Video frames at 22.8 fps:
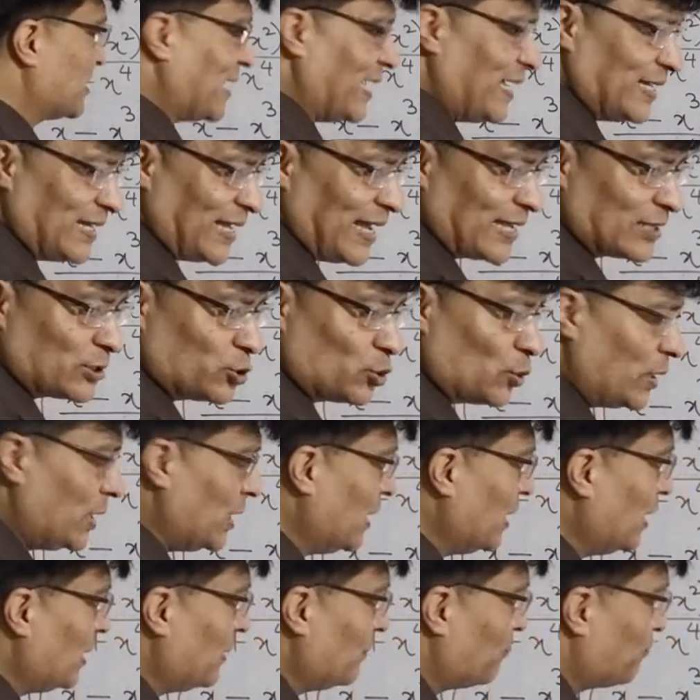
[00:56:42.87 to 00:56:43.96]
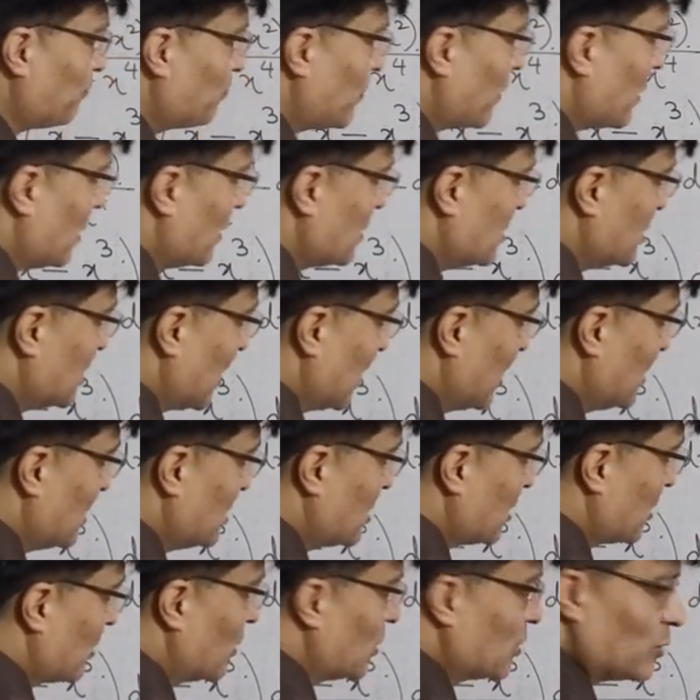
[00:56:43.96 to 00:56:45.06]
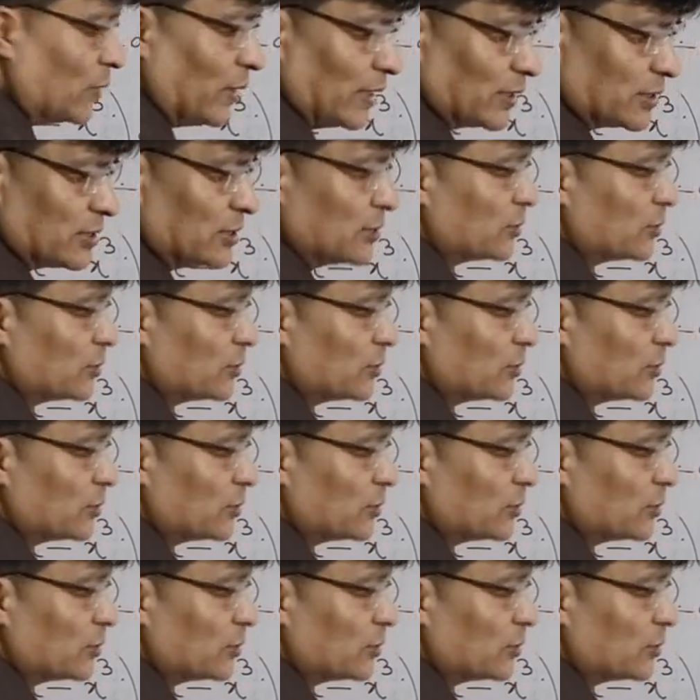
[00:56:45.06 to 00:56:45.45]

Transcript: z actually? Z is equal to x